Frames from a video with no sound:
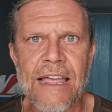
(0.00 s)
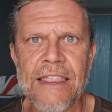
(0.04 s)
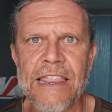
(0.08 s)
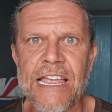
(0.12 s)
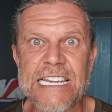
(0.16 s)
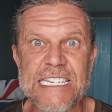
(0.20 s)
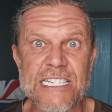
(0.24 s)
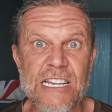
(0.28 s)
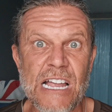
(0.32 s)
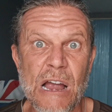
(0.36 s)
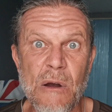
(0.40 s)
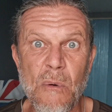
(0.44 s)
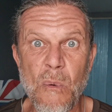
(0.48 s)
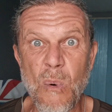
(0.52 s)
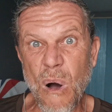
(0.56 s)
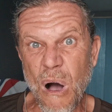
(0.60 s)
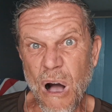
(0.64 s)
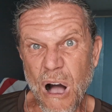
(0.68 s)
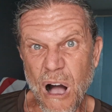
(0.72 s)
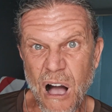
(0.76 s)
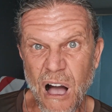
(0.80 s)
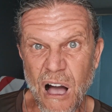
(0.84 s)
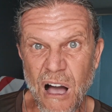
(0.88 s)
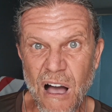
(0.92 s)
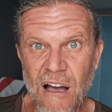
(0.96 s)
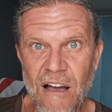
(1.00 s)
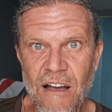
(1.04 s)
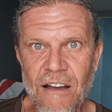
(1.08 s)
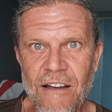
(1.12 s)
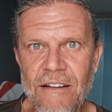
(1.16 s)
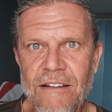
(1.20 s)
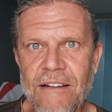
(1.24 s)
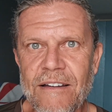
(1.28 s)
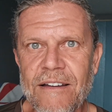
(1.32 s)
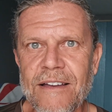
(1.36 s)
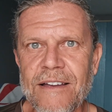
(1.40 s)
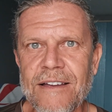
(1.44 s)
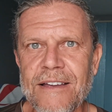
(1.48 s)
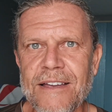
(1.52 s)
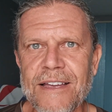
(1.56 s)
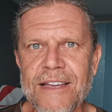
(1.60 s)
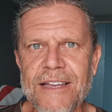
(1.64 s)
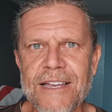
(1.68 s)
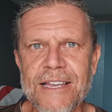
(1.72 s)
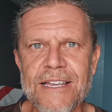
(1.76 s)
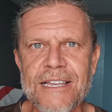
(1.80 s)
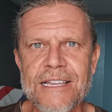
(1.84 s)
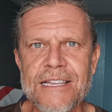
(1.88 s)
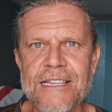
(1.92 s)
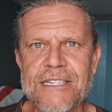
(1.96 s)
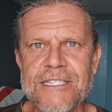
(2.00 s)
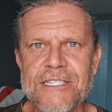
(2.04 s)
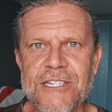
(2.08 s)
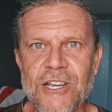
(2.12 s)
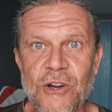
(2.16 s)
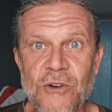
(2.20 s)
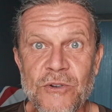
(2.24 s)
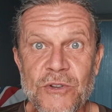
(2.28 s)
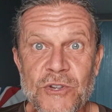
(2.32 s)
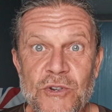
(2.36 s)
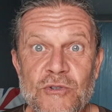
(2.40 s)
That's like, what? So you